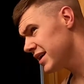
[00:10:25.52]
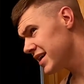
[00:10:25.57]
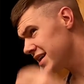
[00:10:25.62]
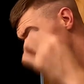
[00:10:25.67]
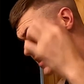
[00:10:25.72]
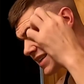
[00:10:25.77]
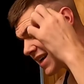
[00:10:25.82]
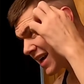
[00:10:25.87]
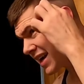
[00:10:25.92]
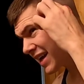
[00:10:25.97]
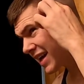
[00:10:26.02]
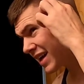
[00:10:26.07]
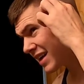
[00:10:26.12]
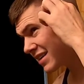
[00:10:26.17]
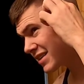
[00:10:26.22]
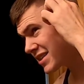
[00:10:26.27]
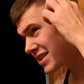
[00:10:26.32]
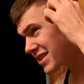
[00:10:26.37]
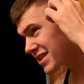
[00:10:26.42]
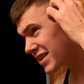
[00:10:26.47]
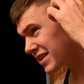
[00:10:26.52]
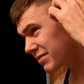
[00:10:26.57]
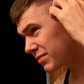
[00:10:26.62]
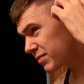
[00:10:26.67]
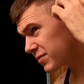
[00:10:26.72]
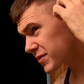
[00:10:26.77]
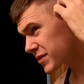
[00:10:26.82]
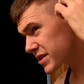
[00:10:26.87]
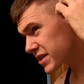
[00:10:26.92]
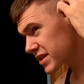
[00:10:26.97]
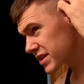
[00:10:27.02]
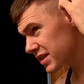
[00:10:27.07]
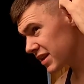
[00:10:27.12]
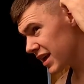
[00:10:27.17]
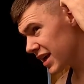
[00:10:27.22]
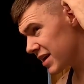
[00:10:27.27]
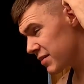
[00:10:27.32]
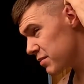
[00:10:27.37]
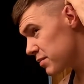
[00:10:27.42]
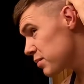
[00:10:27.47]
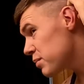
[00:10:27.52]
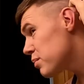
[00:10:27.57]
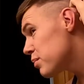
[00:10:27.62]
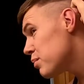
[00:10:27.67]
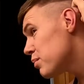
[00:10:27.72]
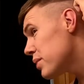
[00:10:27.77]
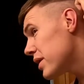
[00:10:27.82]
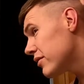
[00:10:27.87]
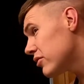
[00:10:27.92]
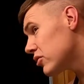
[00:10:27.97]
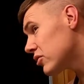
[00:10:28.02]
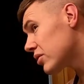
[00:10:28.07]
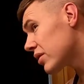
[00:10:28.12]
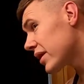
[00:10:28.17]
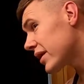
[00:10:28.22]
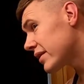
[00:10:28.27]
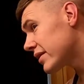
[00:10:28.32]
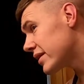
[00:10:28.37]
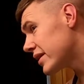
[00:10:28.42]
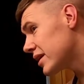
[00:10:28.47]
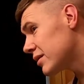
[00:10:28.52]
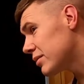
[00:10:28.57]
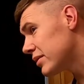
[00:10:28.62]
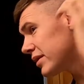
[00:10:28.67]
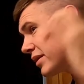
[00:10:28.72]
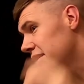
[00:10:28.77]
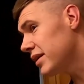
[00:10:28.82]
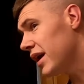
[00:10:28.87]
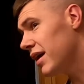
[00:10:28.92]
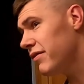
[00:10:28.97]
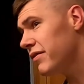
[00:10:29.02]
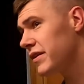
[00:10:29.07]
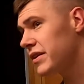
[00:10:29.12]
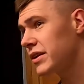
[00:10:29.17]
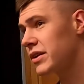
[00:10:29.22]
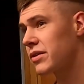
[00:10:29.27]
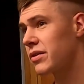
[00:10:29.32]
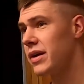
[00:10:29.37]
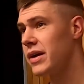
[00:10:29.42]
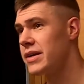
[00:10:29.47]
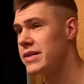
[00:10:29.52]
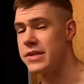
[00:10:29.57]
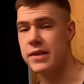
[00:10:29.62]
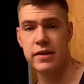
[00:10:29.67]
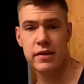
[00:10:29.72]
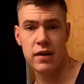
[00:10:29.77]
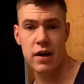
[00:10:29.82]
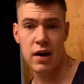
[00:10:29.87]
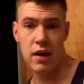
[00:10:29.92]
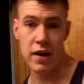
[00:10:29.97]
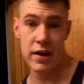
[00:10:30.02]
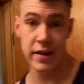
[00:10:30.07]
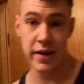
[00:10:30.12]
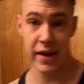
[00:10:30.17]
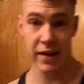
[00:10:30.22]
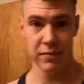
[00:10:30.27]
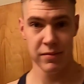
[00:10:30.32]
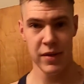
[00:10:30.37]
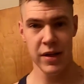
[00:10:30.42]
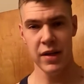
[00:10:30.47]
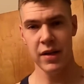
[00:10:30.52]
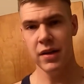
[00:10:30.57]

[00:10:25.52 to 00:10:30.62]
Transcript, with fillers: Yeah, it's kind of got a, just a slight bevel right there, but nothing crazy. All right, yeah.